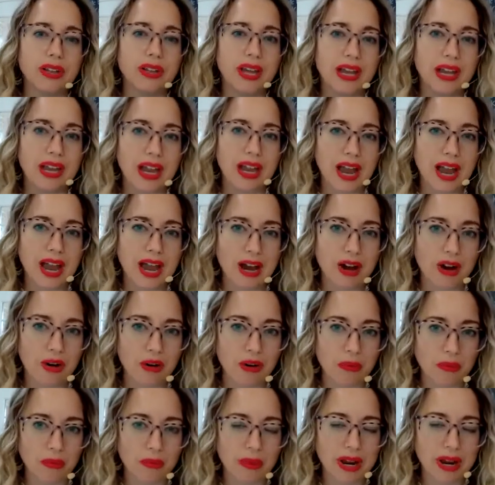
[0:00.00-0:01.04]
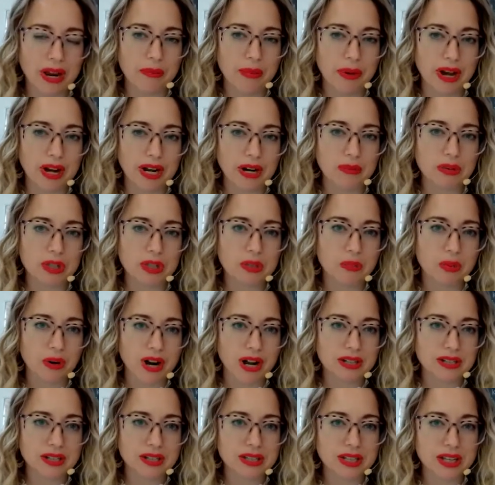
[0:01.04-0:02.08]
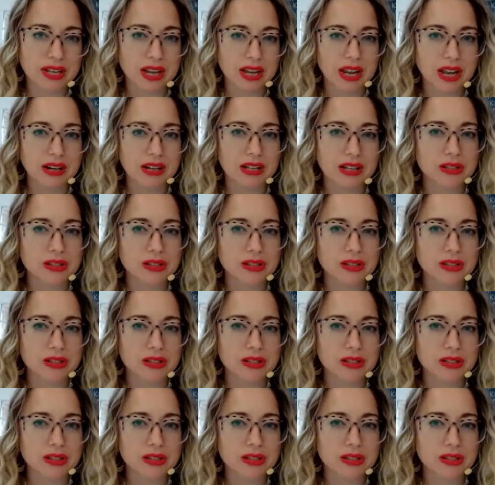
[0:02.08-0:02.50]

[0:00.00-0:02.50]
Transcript: like how my body was processing it.